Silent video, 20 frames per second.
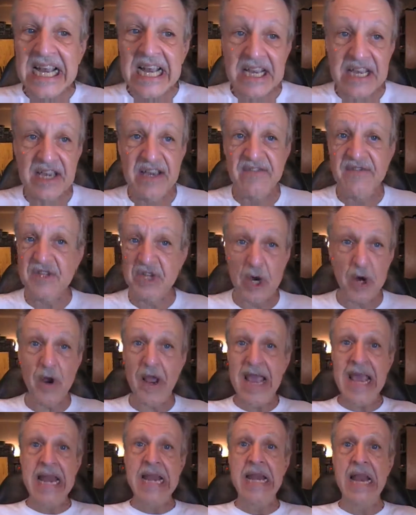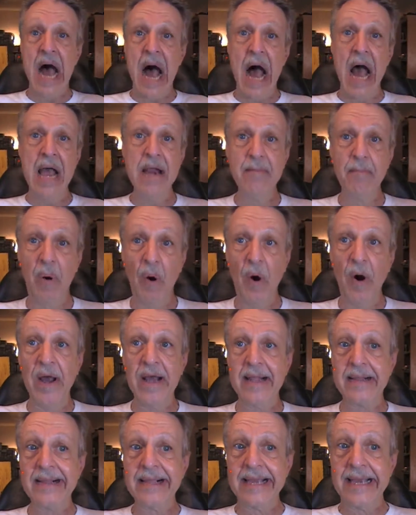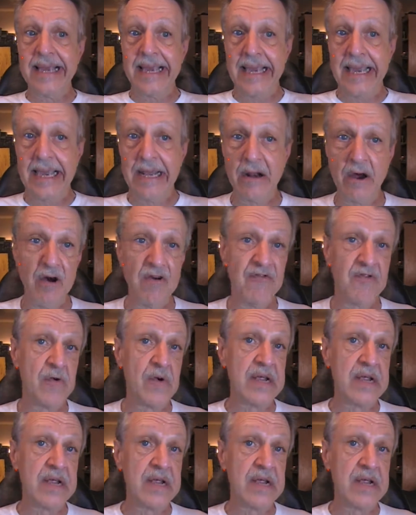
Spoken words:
gives her a 9-point lead over